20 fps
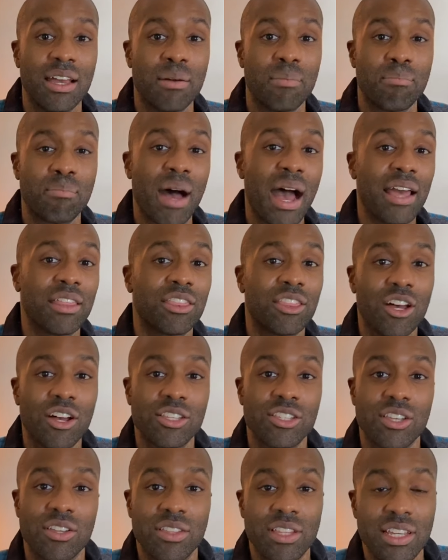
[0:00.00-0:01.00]
my
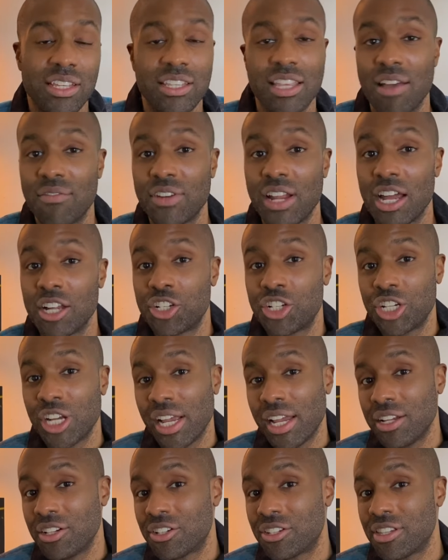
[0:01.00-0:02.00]
thoughts on these have not
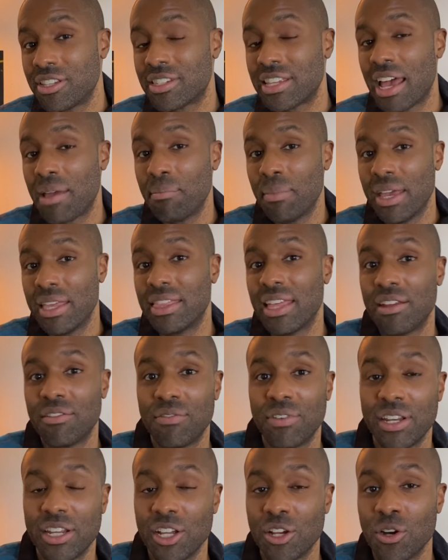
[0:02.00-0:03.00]
changed since I made that
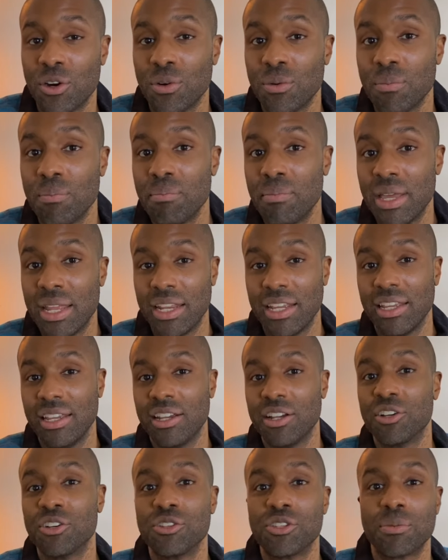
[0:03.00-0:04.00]
video many
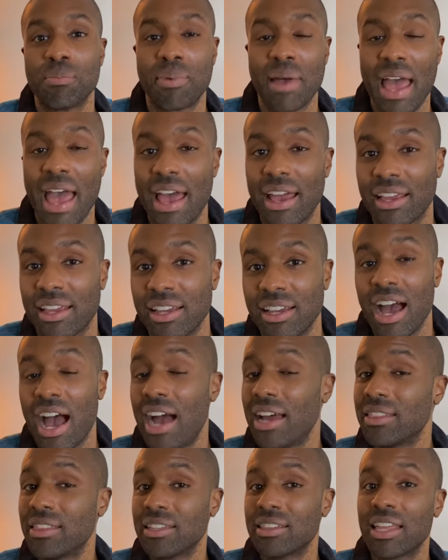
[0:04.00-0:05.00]
years back.
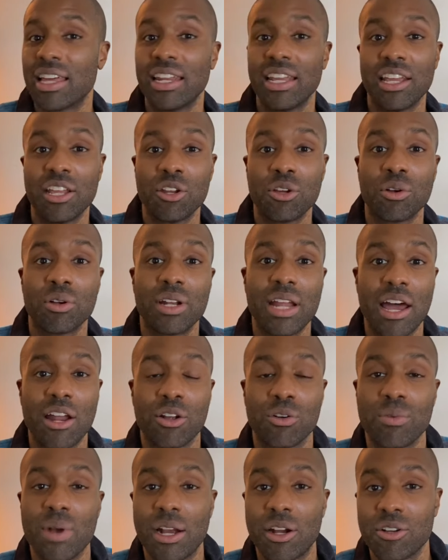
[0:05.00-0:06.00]
I think that inner and
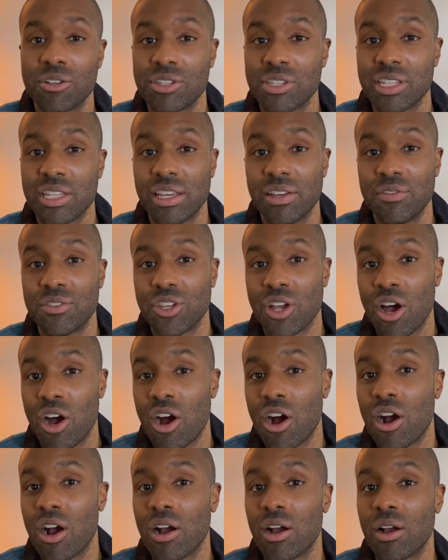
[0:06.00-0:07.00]
outer record sleeves
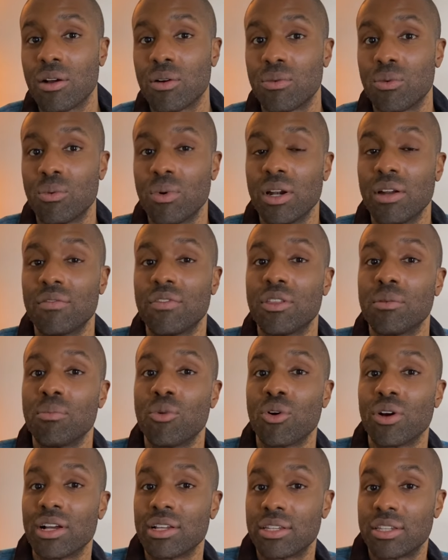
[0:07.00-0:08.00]
are one of the
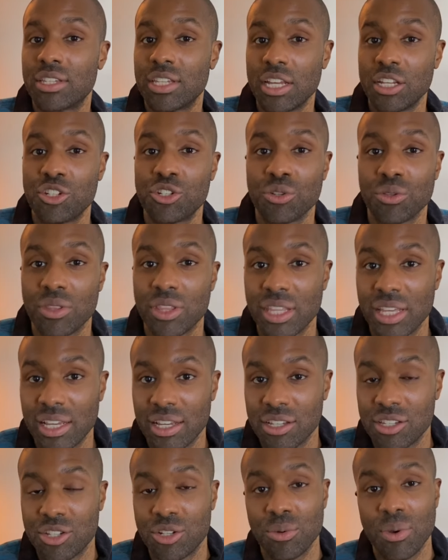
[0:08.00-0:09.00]
more essential
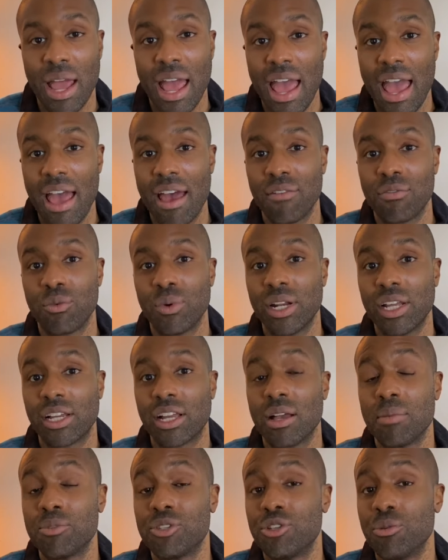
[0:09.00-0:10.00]
things to have when it
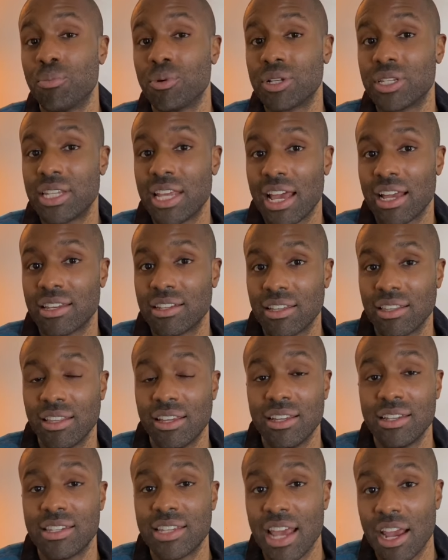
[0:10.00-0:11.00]
comes to protecting the
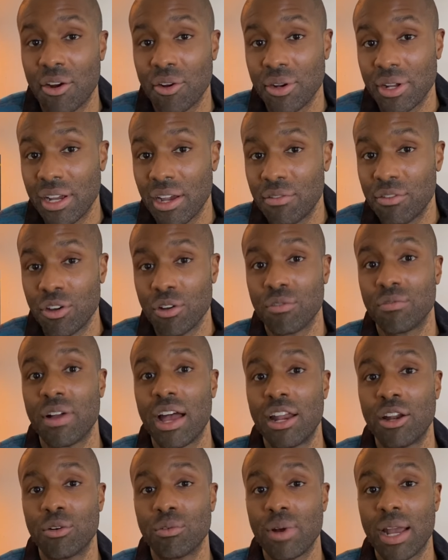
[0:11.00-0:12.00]
integrity of your
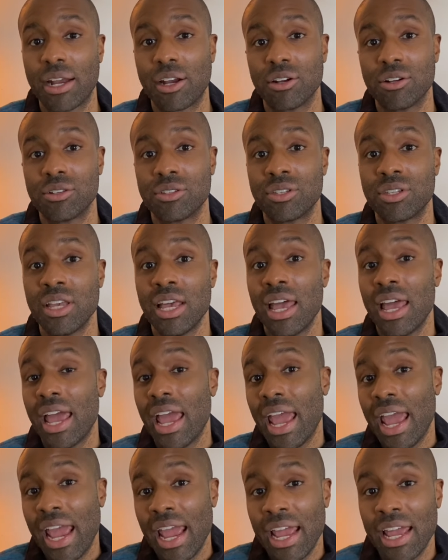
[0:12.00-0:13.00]
vinyl records
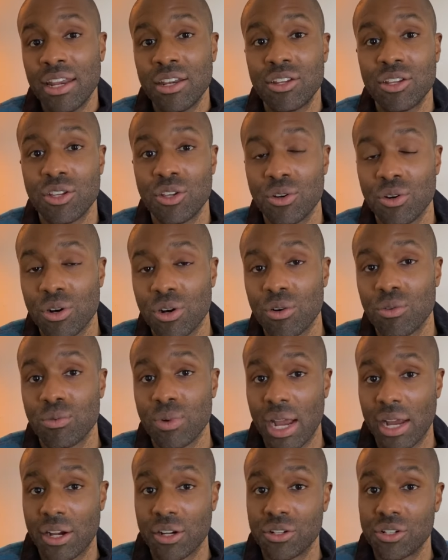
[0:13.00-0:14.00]
and your
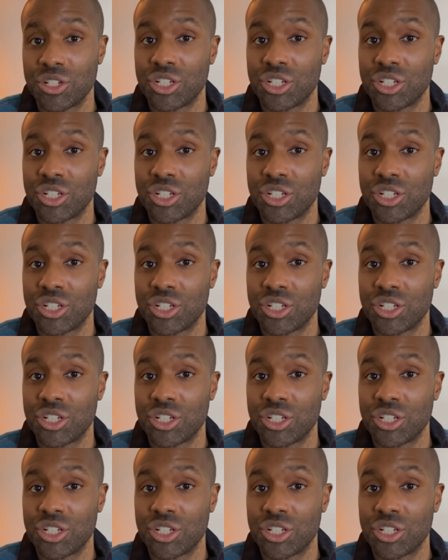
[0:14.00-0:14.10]
record